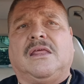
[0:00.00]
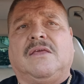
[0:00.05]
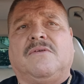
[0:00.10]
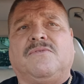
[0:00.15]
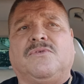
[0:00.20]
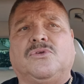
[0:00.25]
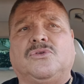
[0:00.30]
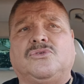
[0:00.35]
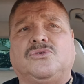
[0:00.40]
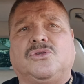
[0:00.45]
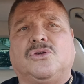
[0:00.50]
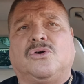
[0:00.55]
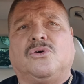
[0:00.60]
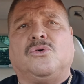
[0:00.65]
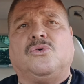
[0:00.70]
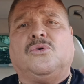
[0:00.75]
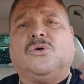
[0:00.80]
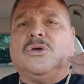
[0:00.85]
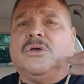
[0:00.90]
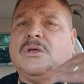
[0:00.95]
if you
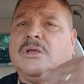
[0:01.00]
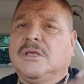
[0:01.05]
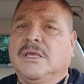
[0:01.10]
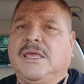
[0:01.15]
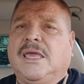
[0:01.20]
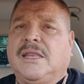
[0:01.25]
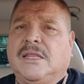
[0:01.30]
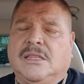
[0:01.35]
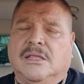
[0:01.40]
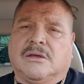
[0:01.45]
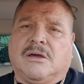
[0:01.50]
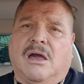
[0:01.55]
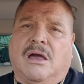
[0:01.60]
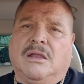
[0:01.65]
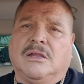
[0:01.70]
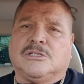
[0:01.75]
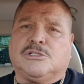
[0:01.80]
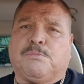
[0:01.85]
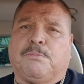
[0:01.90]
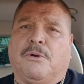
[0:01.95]
do get in the
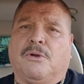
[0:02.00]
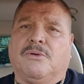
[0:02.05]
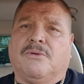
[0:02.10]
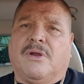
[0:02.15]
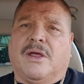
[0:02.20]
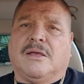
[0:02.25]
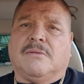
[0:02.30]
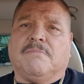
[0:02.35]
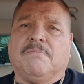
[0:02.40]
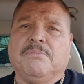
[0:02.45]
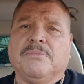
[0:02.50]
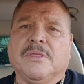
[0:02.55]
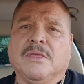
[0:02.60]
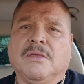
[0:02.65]
college program